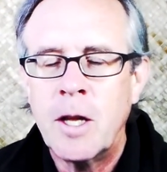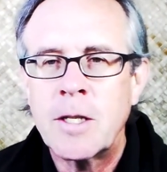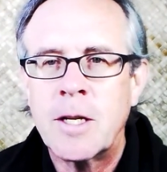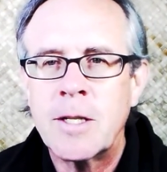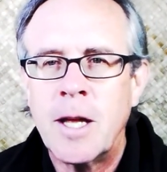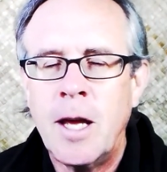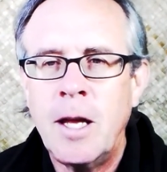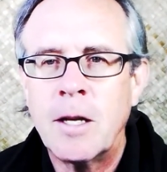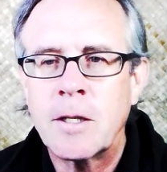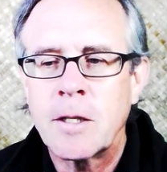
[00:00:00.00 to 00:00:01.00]
That's because they
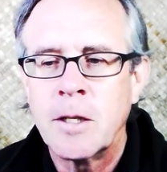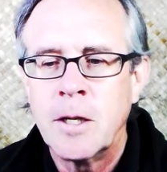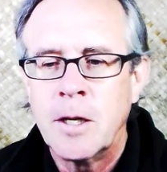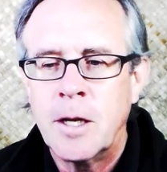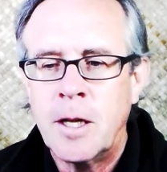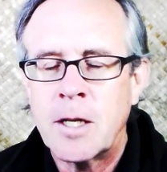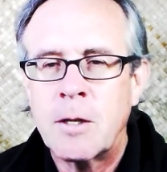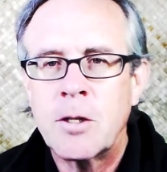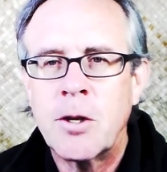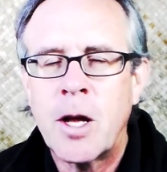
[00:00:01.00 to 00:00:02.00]
hate us. And
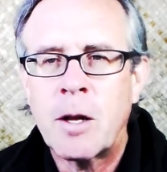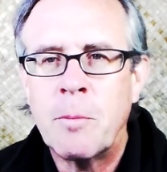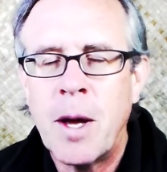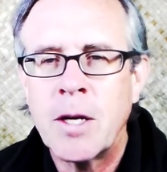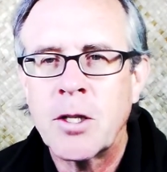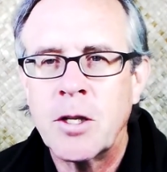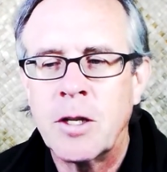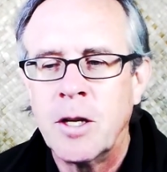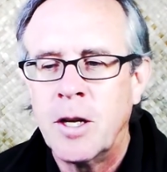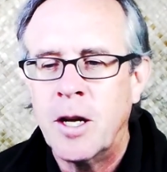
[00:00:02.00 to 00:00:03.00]
that's because they're not
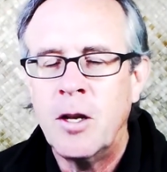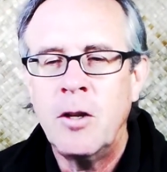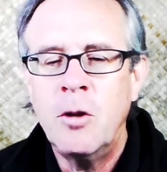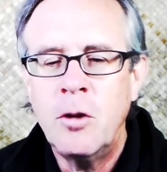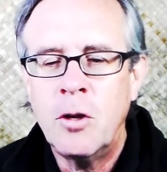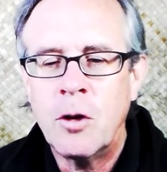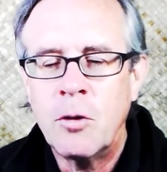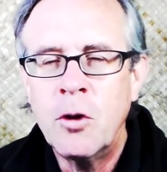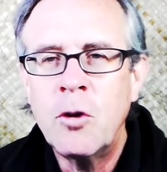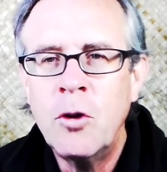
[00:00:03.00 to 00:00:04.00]
compassionate. And you, you
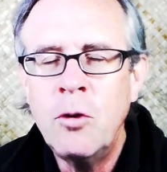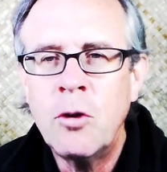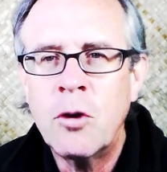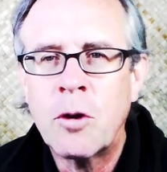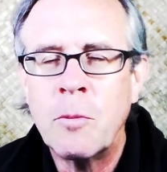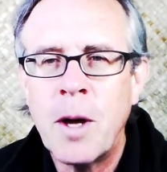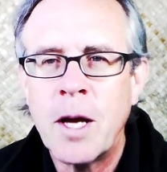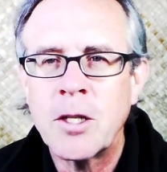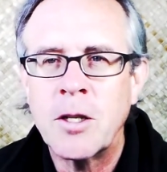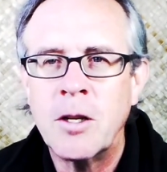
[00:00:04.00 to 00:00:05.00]
know, you, you, you're
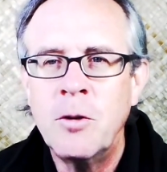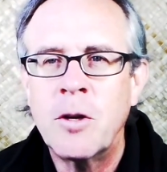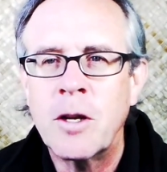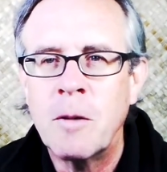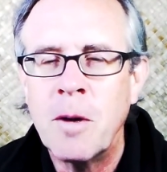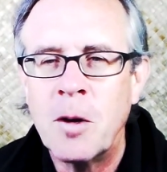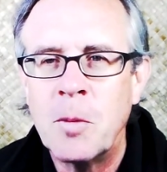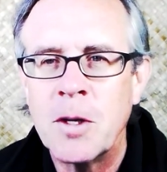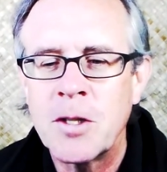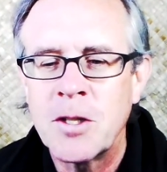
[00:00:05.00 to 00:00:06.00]
compassionate. You can come
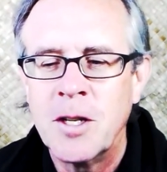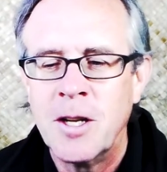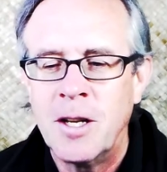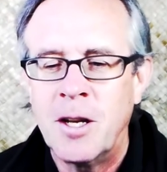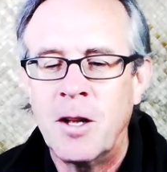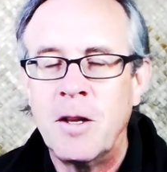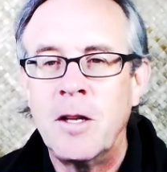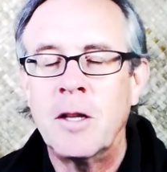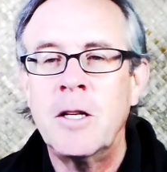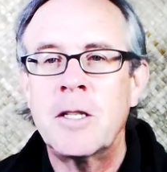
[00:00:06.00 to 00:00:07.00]
help us. Yeah, and
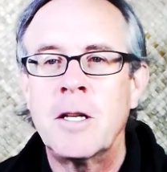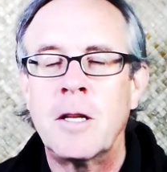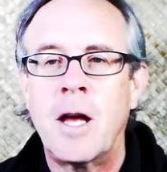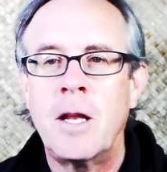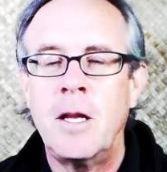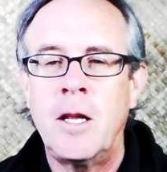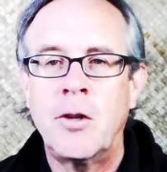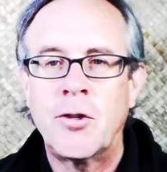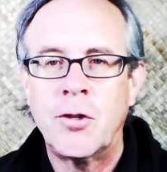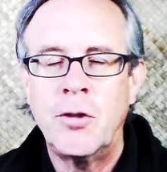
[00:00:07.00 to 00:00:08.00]
then you listen to that and
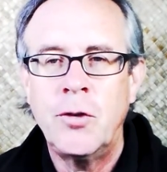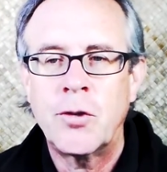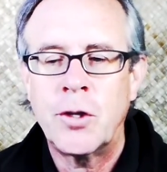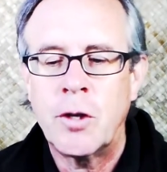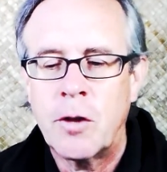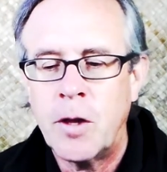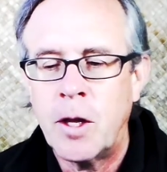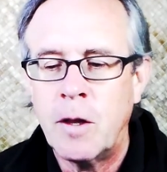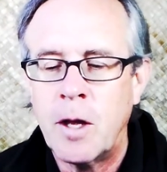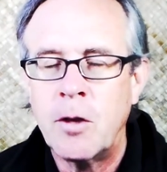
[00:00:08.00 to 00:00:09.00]
you get seduced into
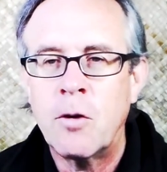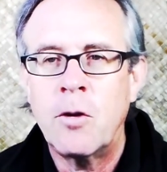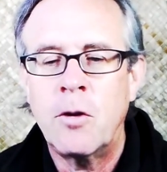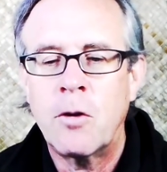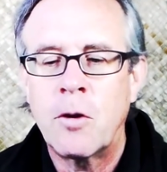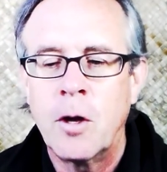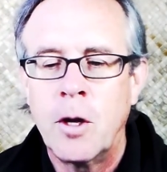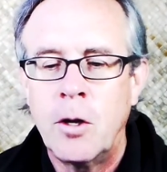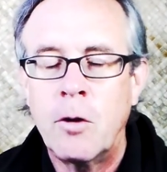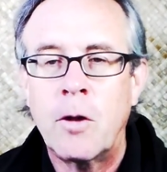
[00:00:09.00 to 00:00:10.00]
thinking that you're, you're,
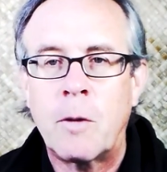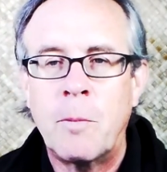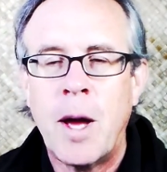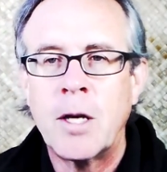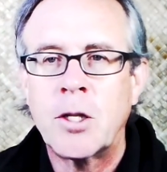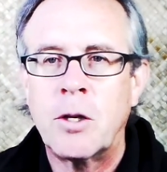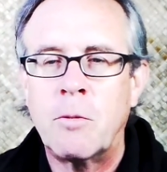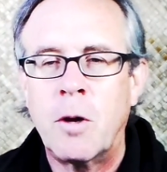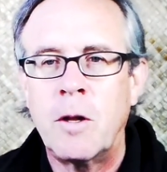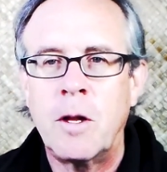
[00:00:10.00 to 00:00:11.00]
you're the
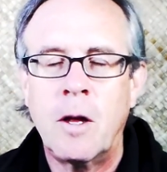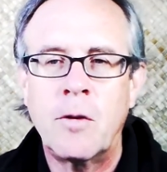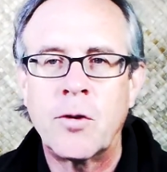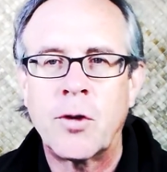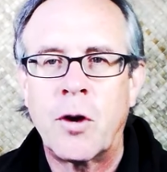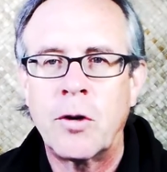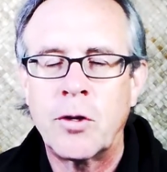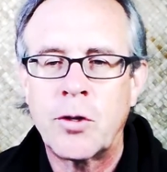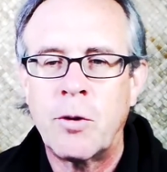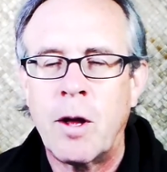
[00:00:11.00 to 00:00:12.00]
compassionate one. The others are,
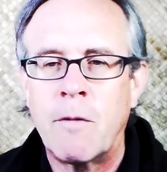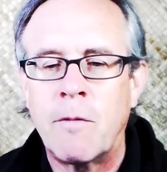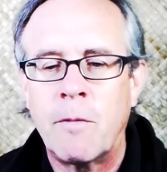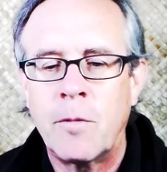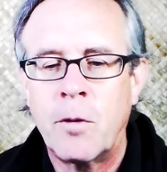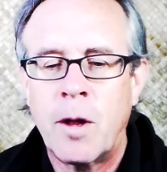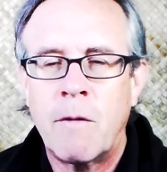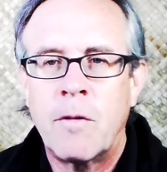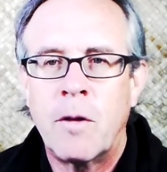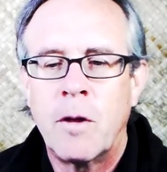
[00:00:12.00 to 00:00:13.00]
just don't have, don't
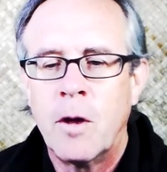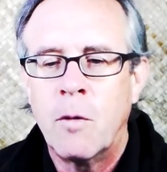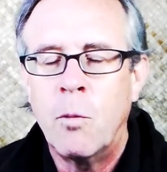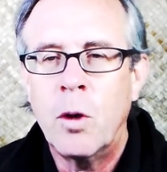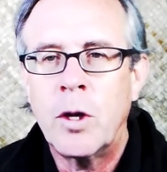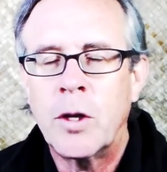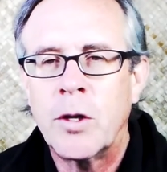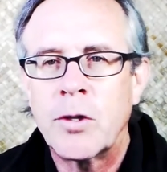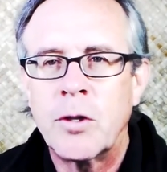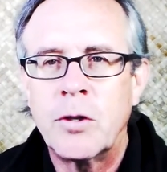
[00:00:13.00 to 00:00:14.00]
have the
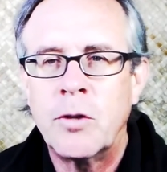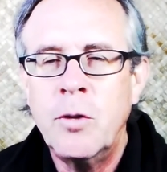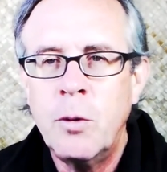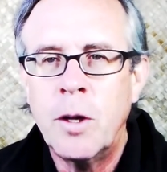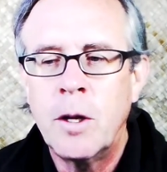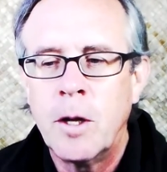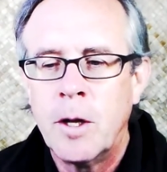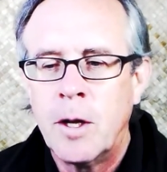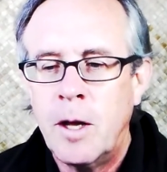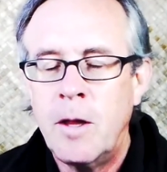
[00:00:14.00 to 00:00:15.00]
willingness to, to do it.
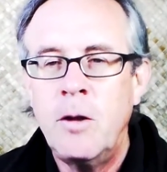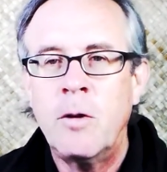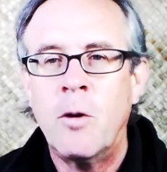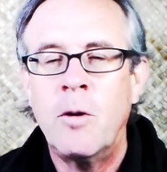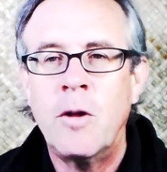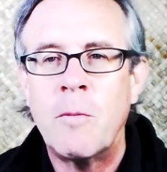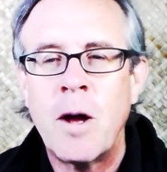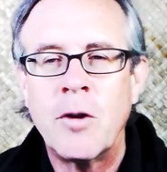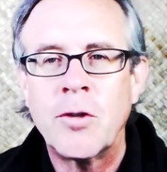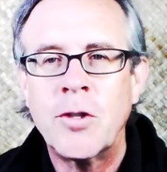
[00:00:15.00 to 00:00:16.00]
And then you go in there
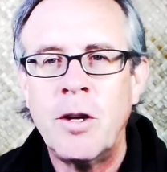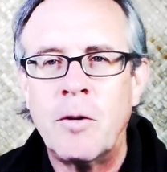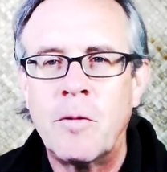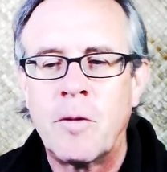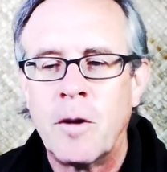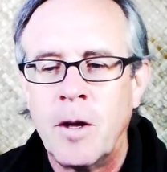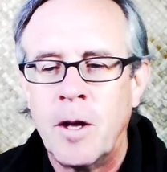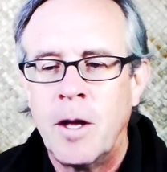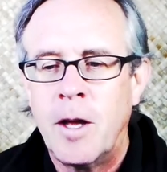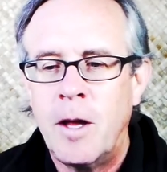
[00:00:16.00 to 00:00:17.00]
by yourself.
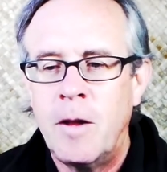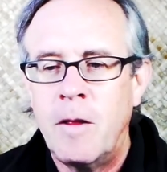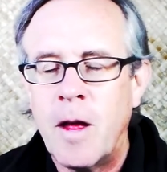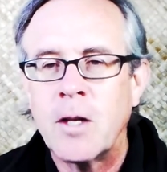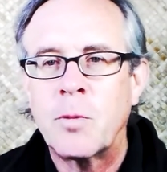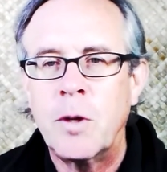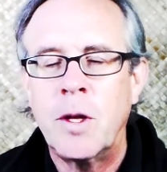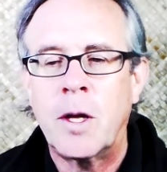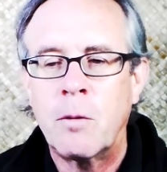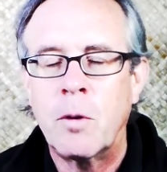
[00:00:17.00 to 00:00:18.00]
And then that's
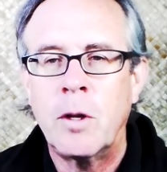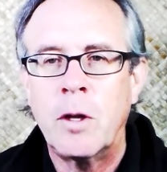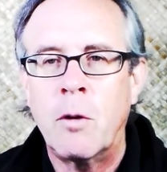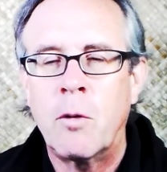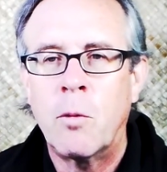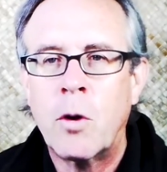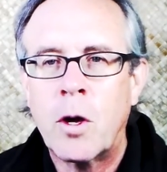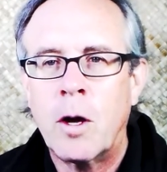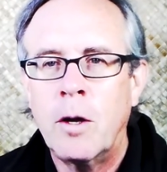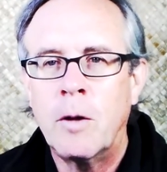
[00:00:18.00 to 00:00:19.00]
when they can really go to
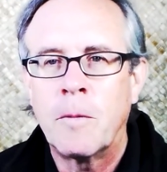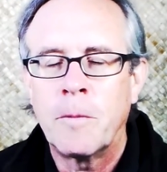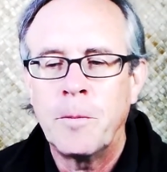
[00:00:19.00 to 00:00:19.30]
work on you.